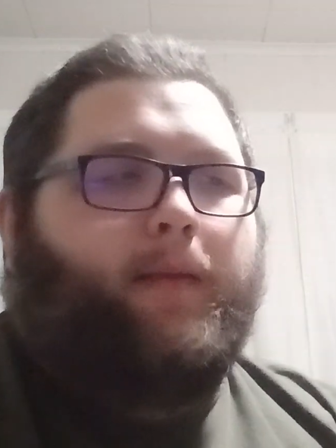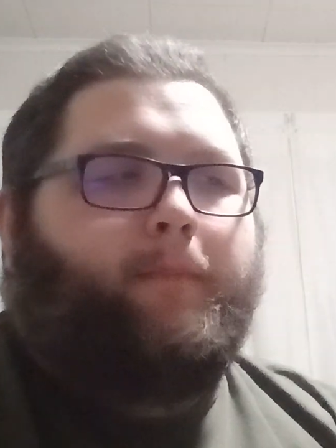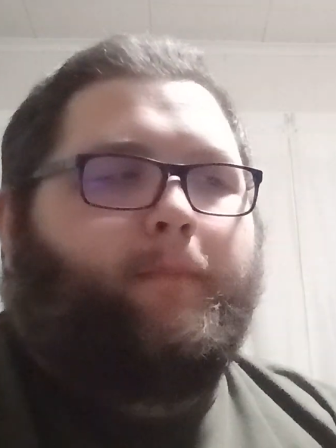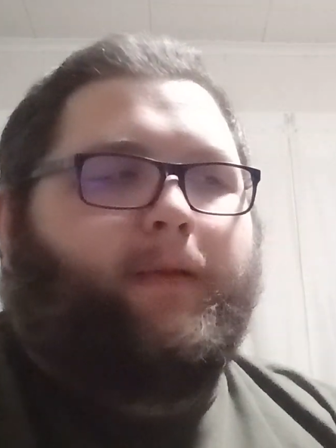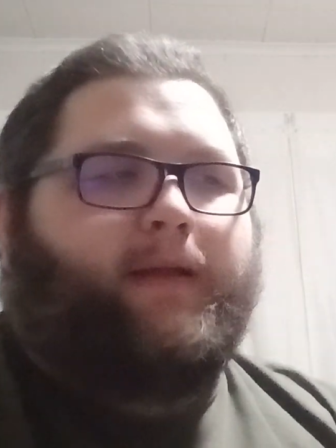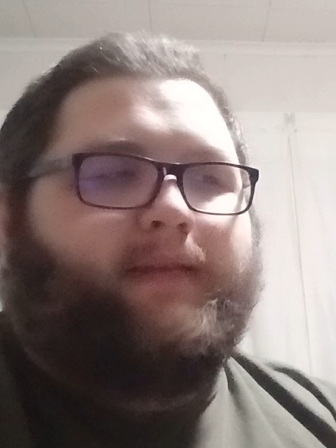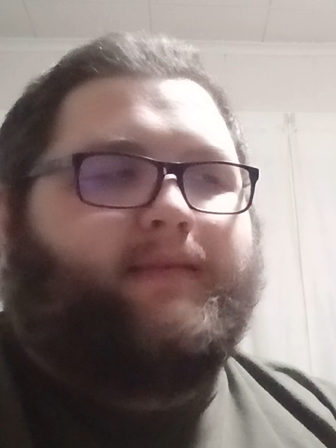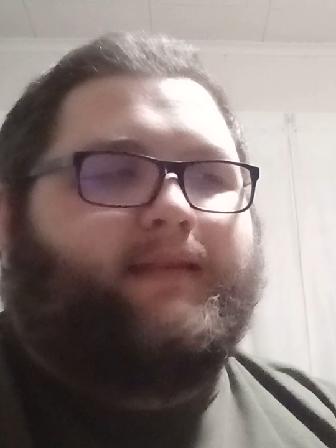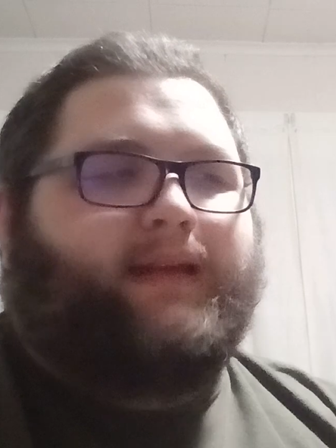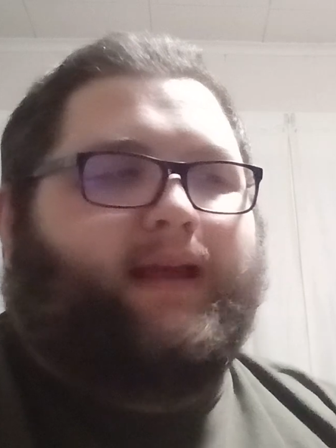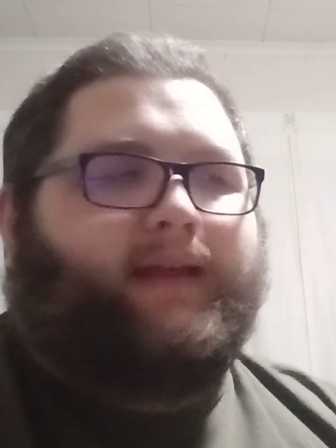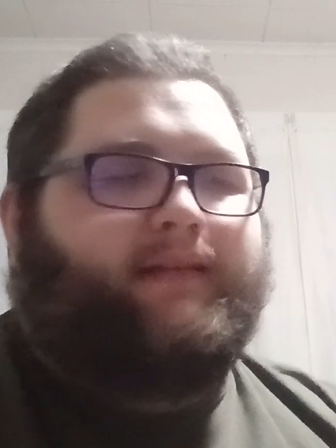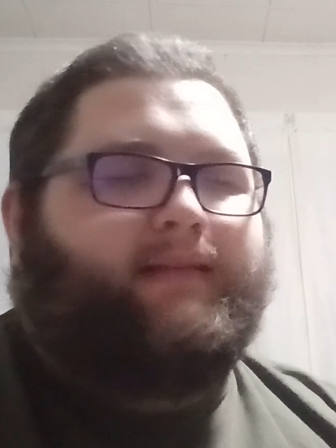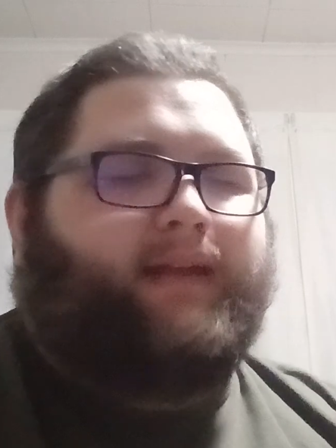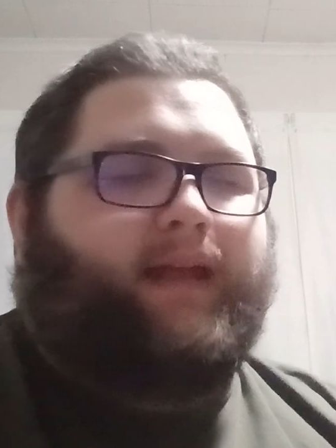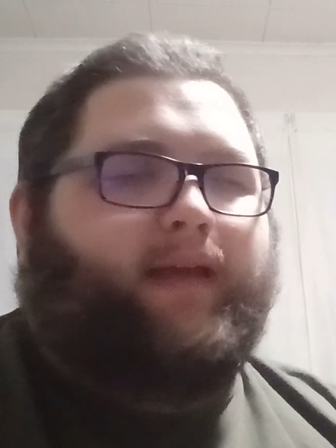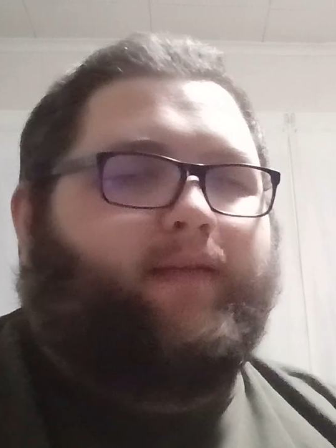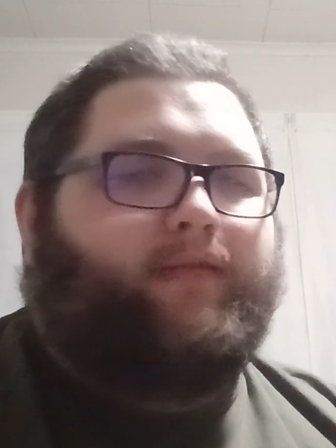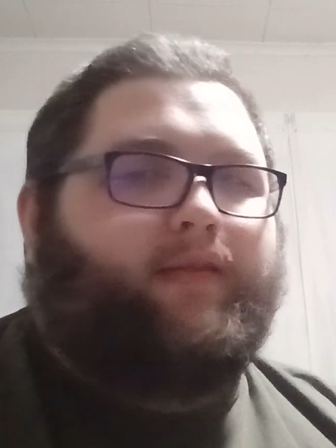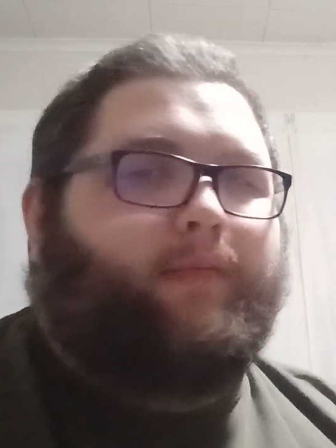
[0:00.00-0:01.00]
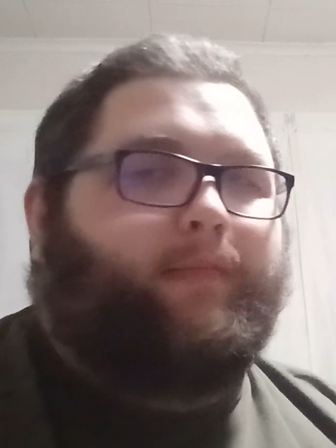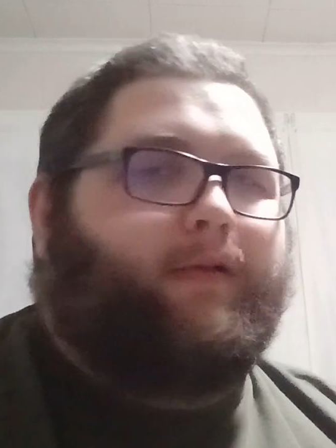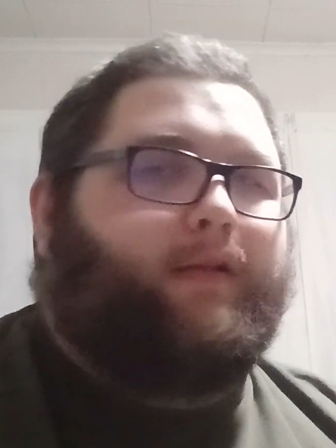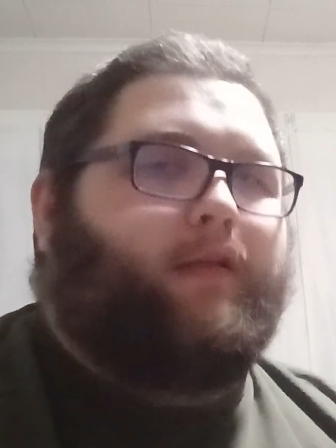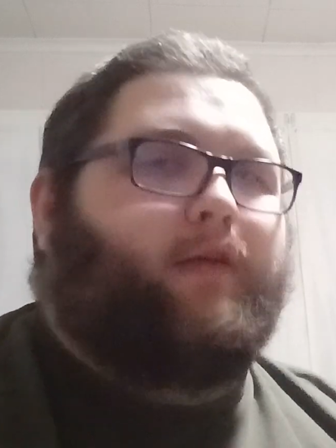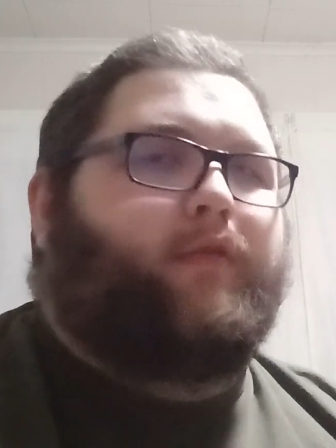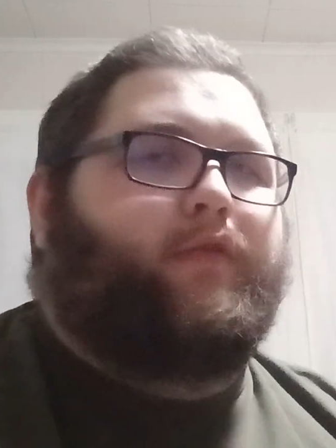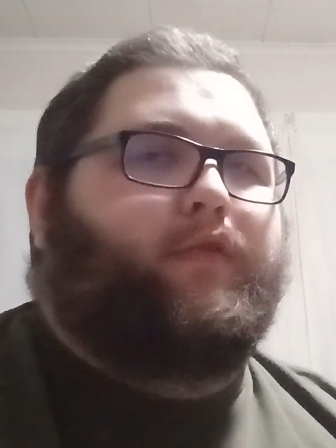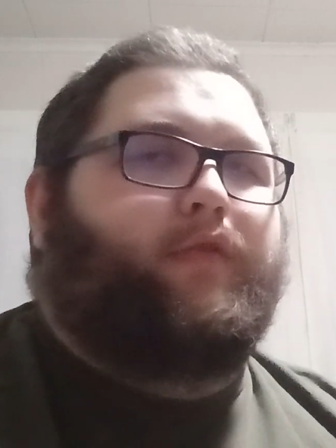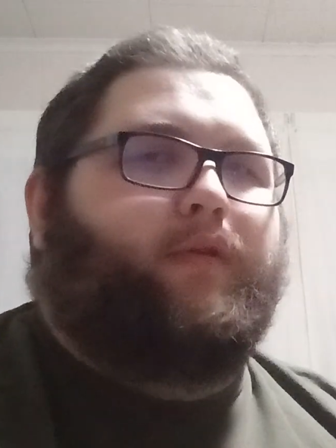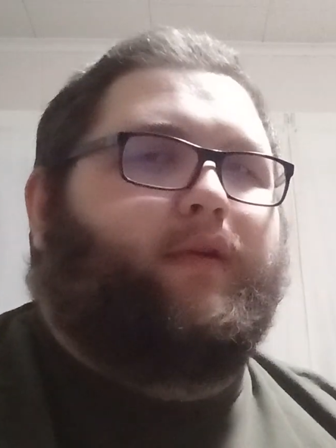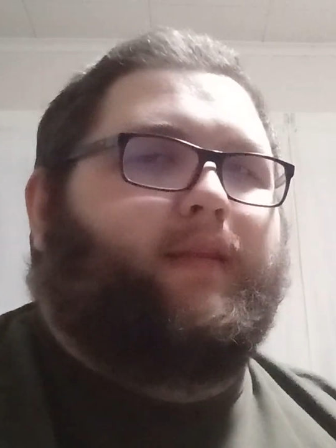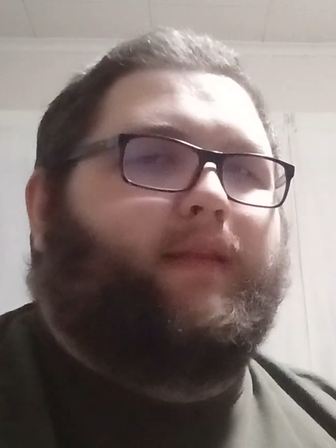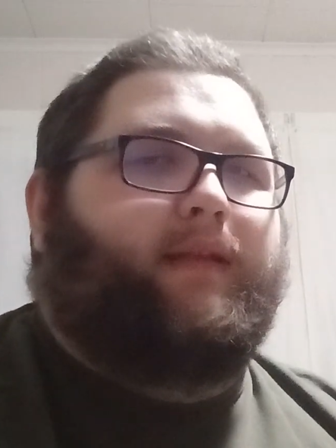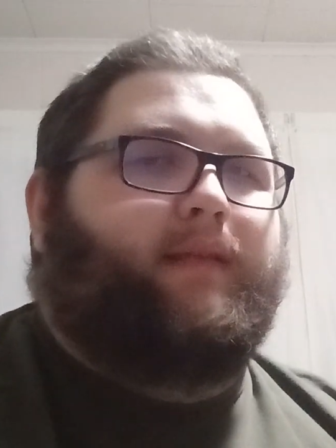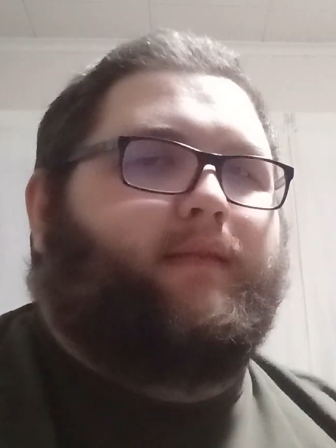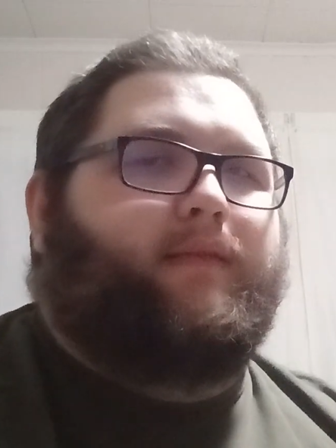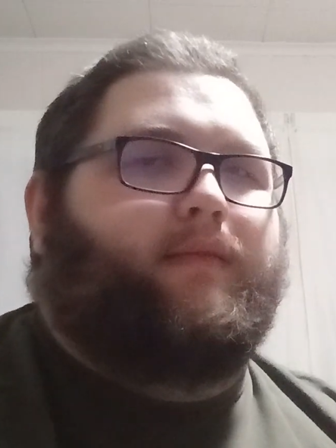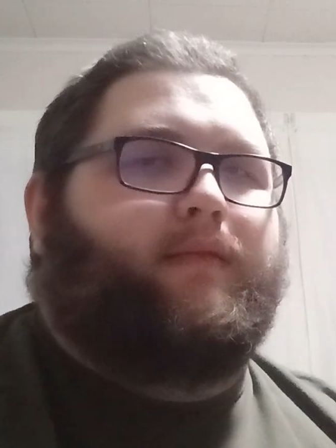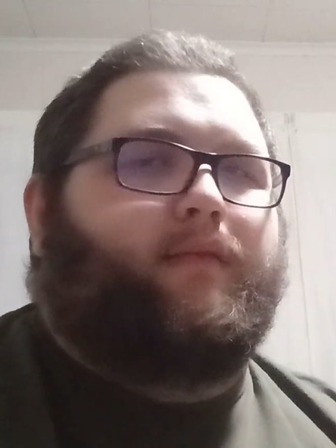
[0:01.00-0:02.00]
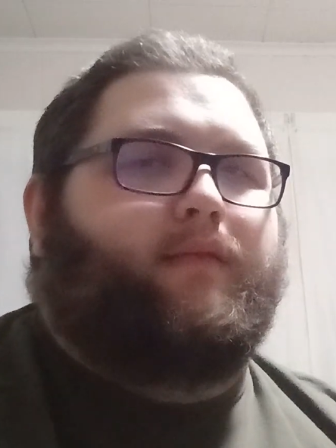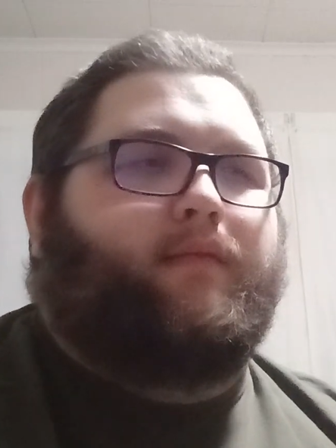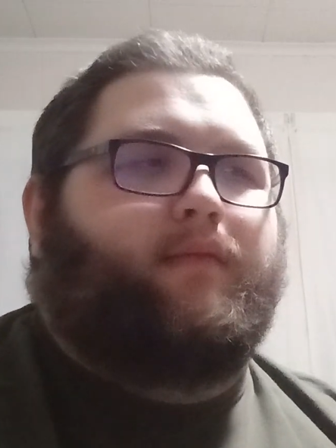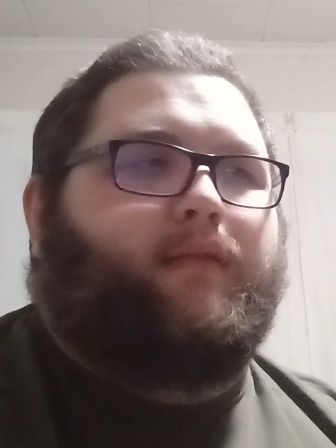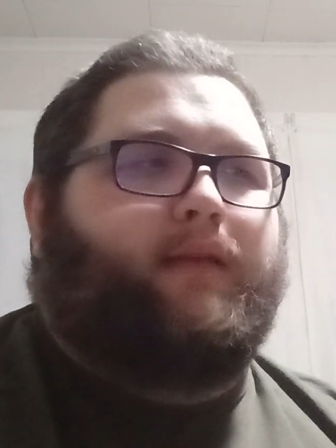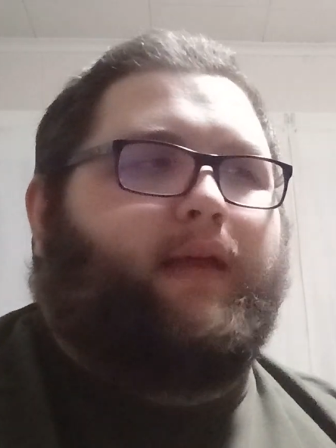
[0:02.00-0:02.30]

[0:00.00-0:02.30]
but it's nice to have something close to it that's